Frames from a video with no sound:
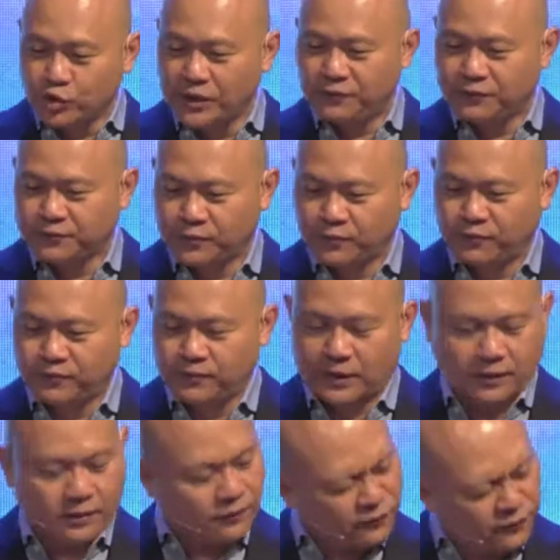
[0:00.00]

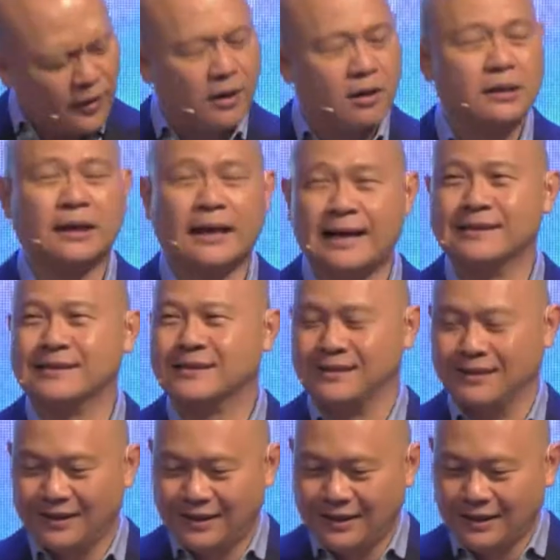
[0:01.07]
4 class.
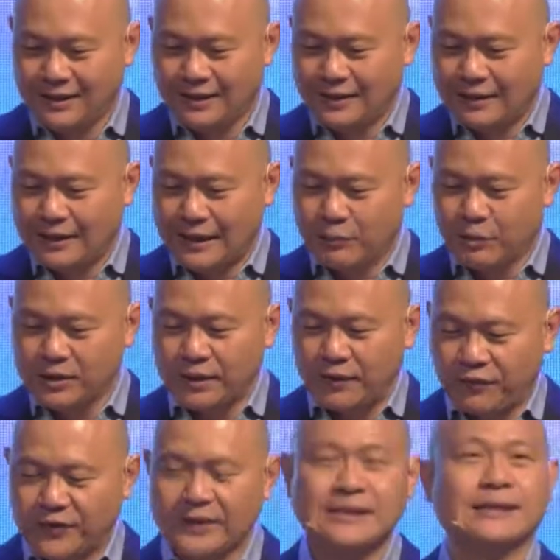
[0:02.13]
It was the
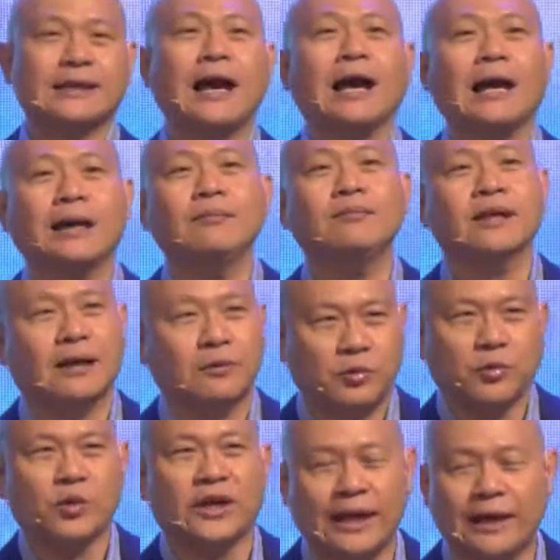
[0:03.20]
first time that we
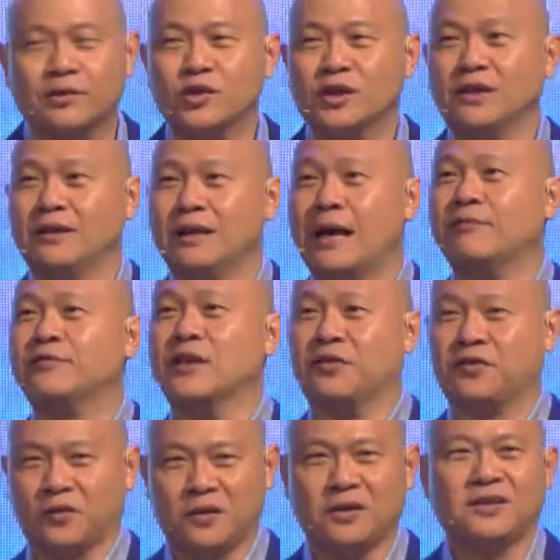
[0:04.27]
were gathering after
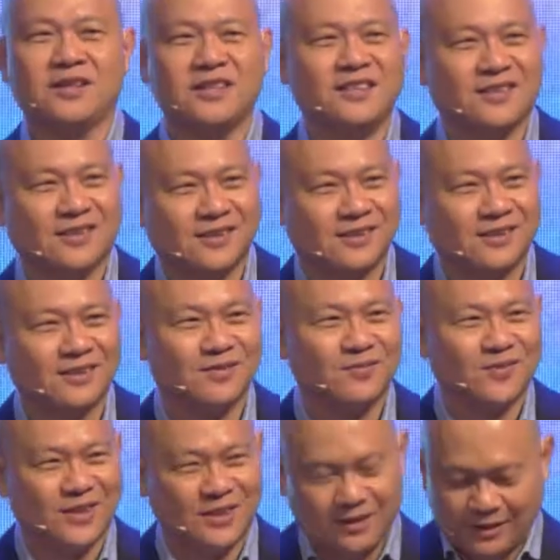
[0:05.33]
30 years,
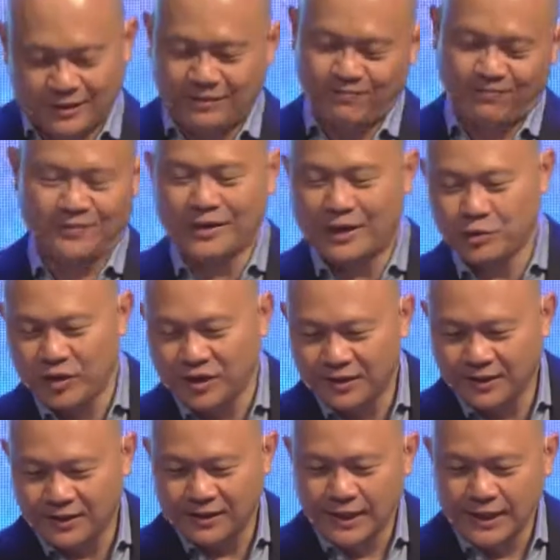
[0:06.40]

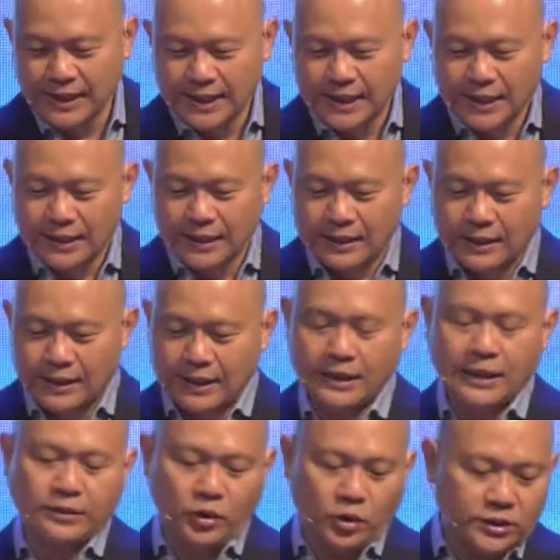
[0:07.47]
graduating. And
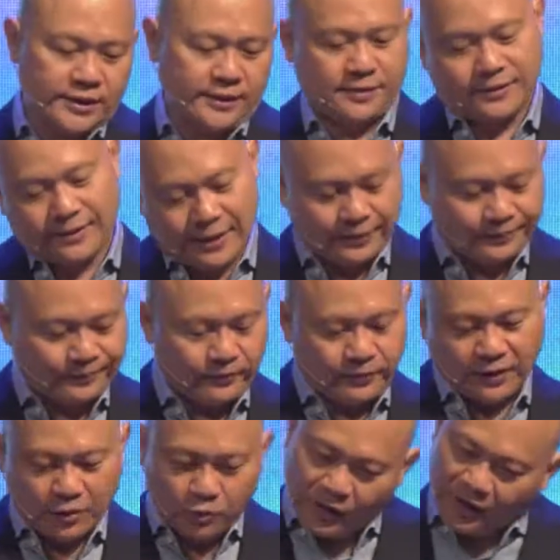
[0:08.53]
I noticed that
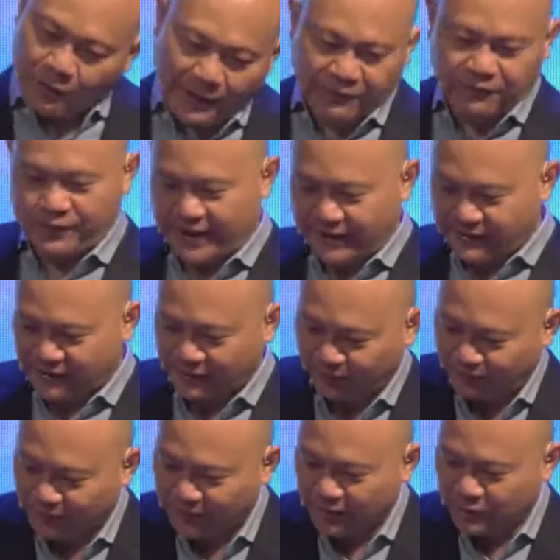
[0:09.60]
one of my friends
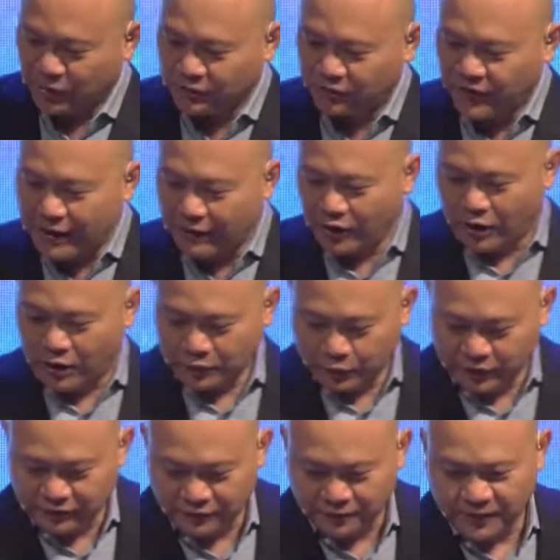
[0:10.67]
was very
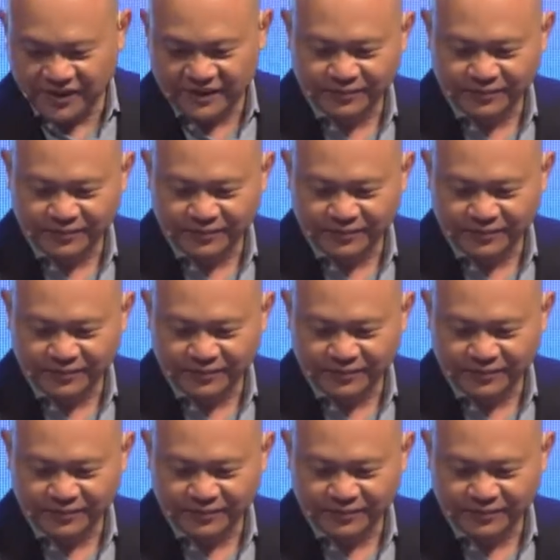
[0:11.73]
awkward with me.